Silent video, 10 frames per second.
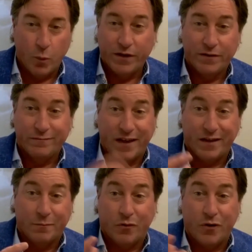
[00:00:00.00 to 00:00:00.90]
we could
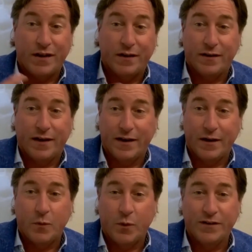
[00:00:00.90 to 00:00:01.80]
take and break it at
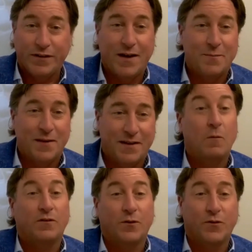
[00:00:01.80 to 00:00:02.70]
any point in time. I
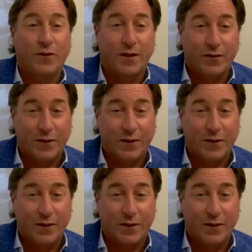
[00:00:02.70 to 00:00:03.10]
went to go sell it.